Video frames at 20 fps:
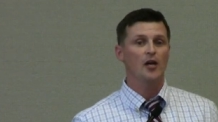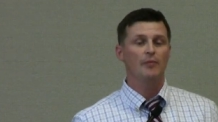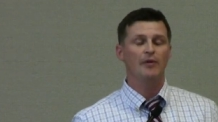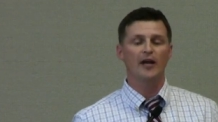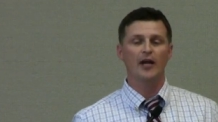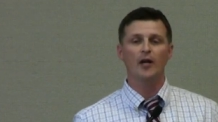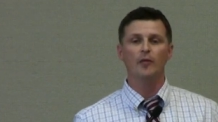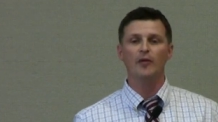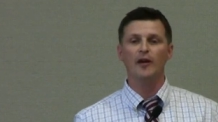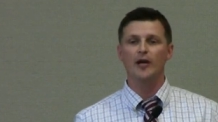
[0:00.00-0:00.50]

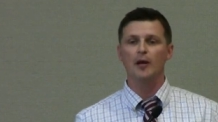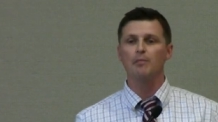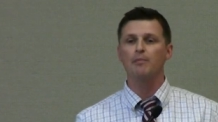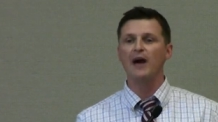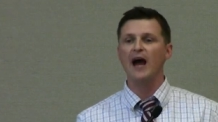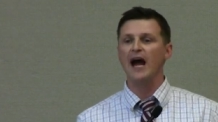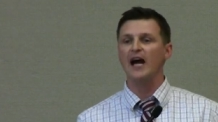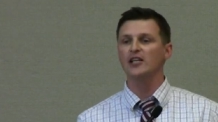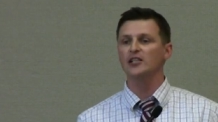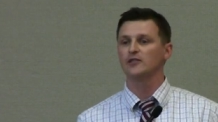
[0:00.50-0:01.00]
But Elmer had
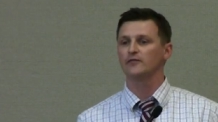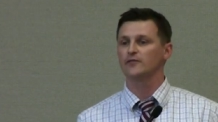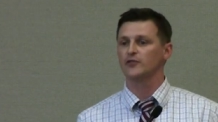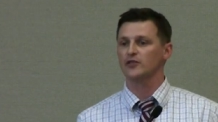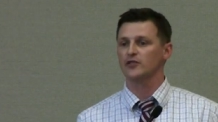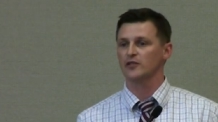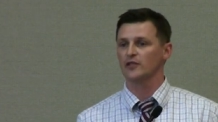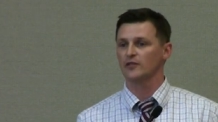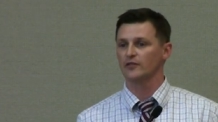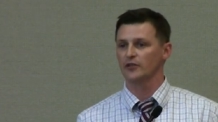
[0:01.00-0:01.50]
a passion
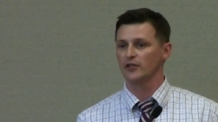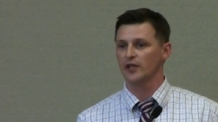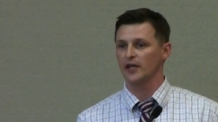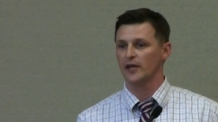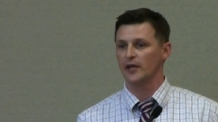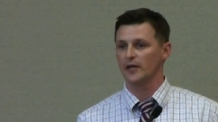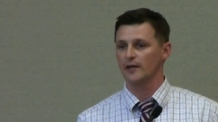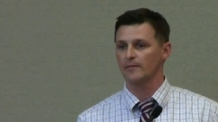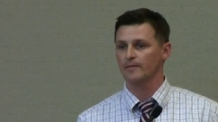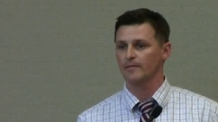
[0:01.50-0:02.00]
for Silver
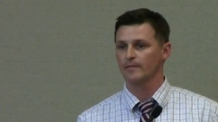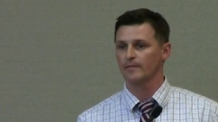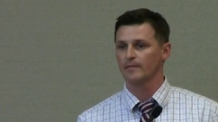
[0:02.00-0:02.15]
Lake.